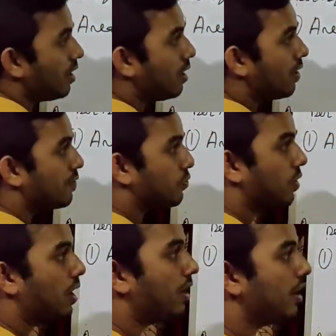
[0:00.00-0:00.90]
Area of
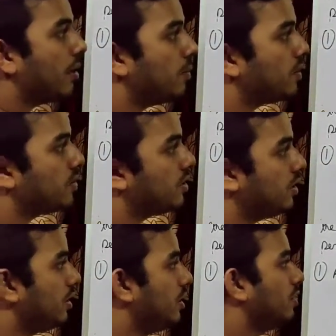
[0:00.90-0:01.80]
square
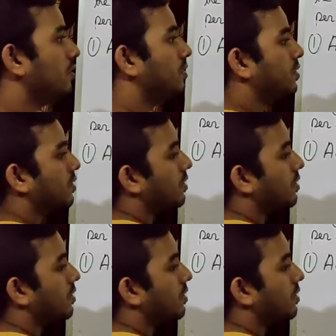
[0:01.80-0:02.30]
ABCD is